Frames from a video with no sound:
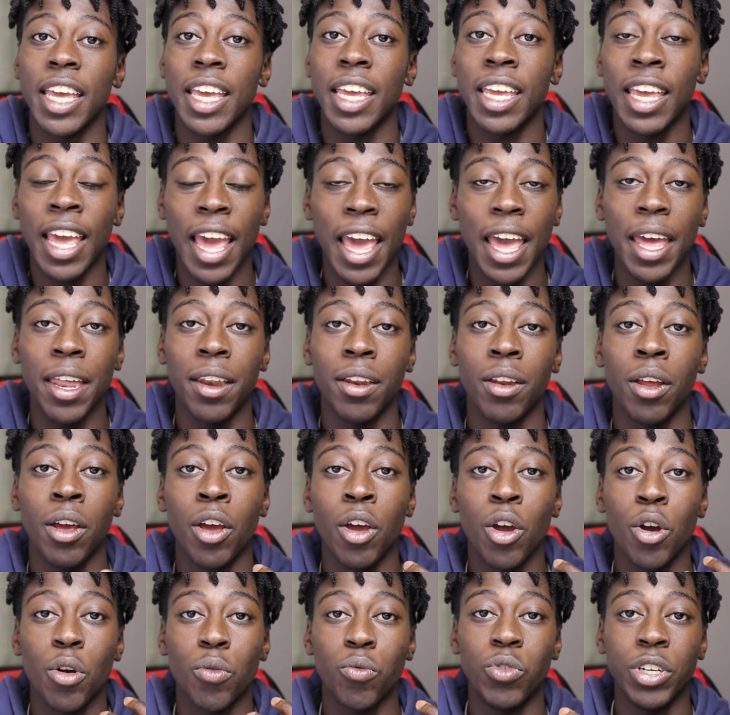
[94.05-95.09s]
It can
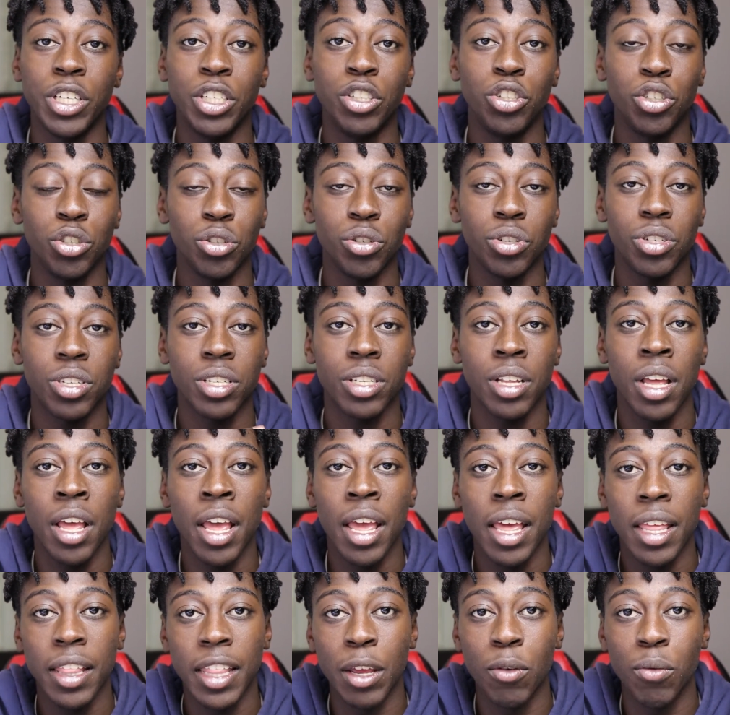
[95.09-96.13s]
reduce
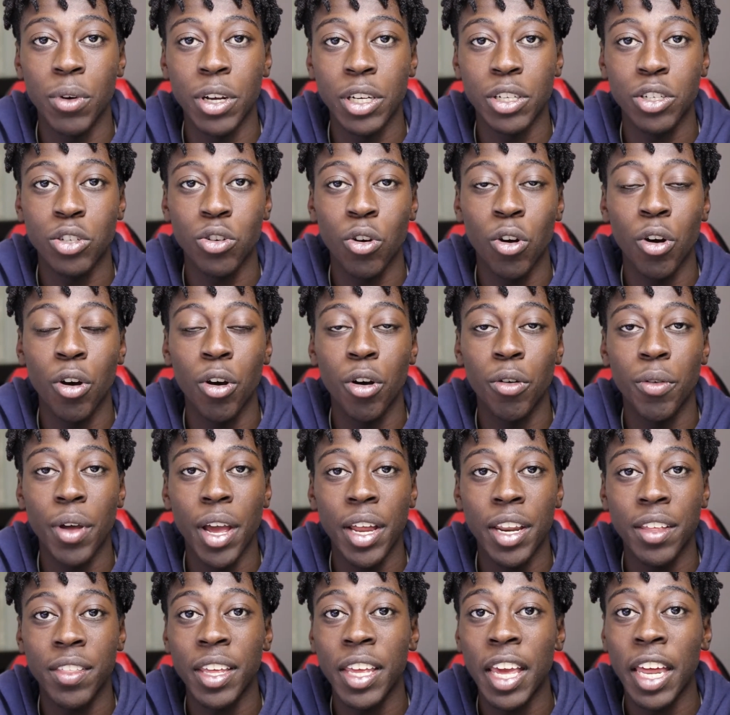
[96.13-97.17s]
the risk of
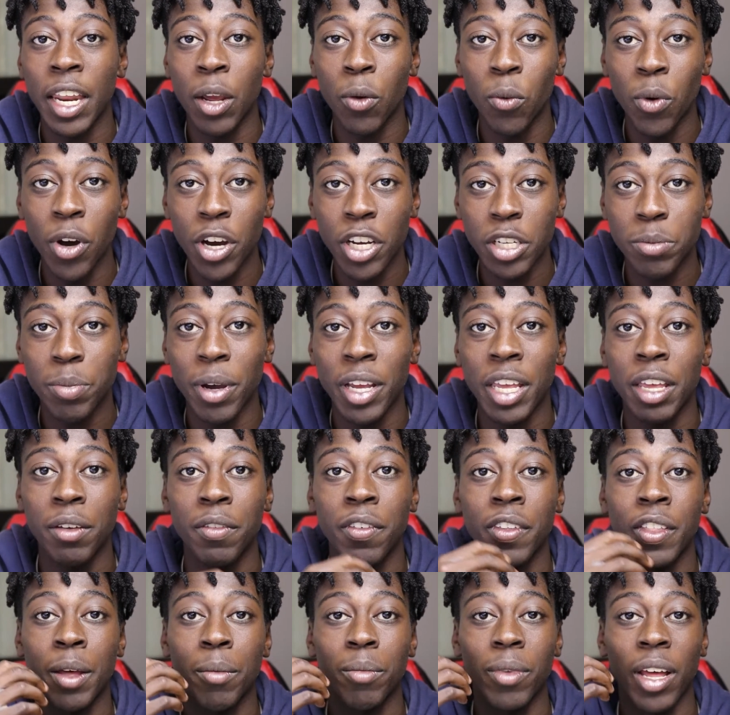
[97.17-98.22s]
anything getting worse by
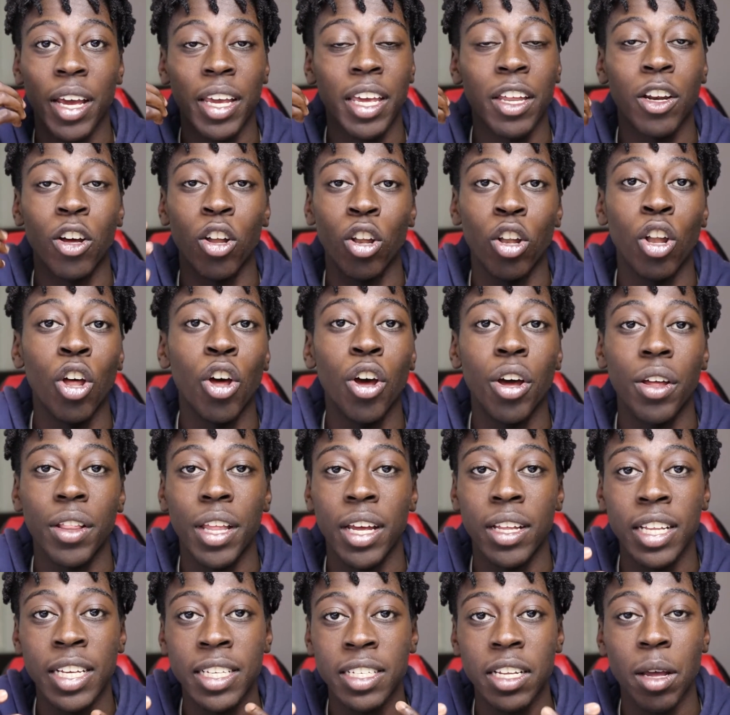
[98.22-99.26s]
giving them like an alert
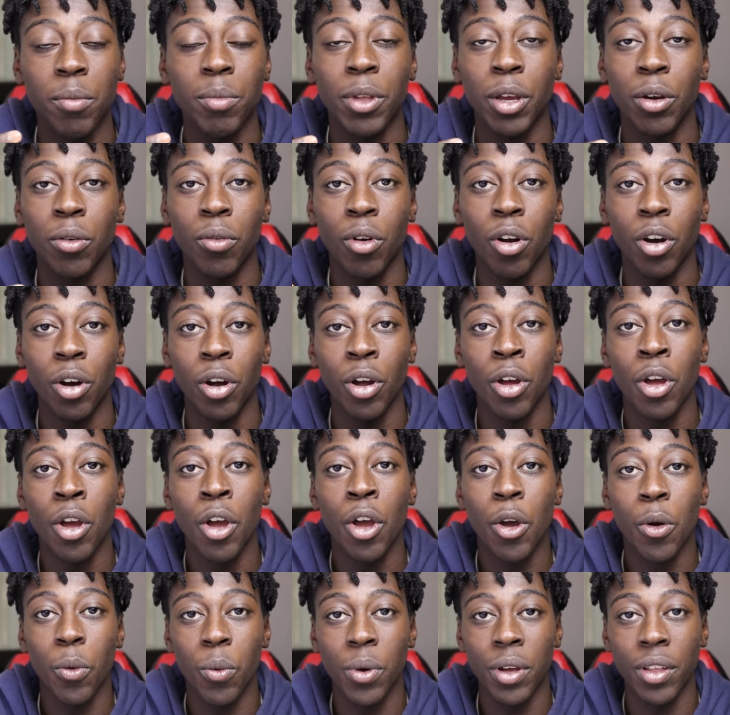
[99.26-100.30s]
that there's something wrong
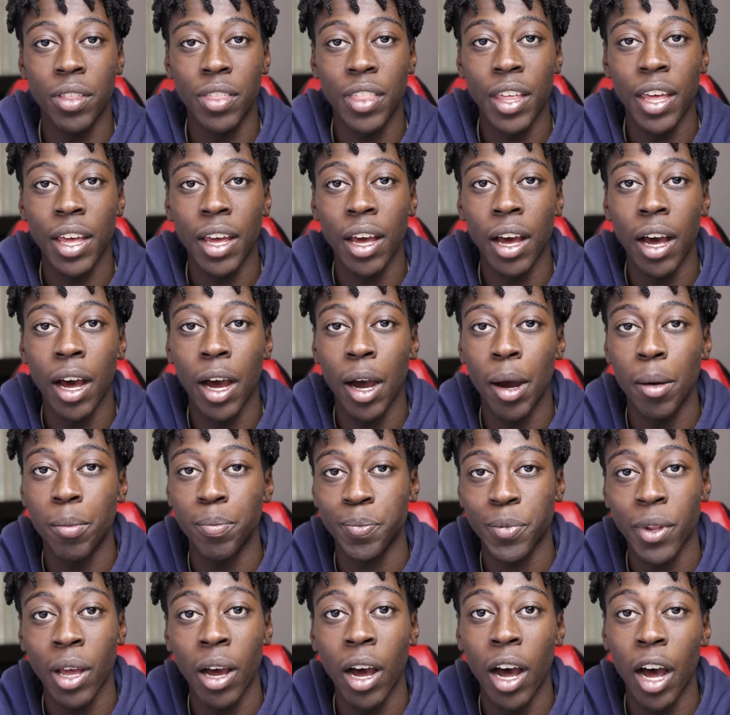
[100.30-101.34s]
with their
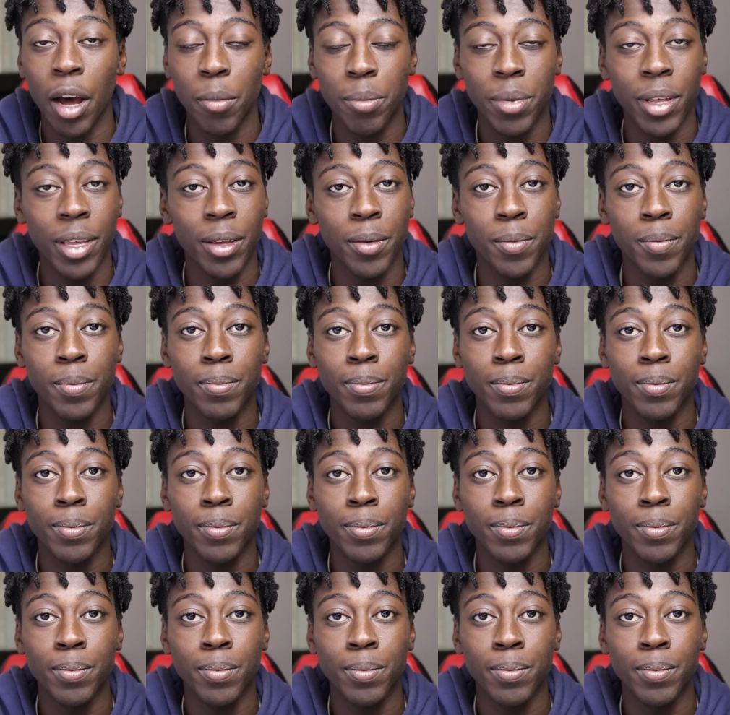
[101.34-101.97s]
heartbeat.